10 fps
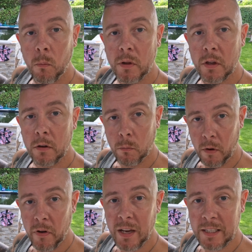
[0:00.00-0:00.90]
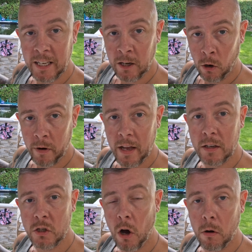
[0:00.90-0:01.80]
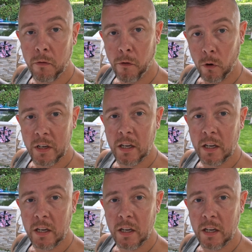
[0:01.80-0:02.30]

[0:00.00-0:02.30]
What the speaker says: with his declorinators not fully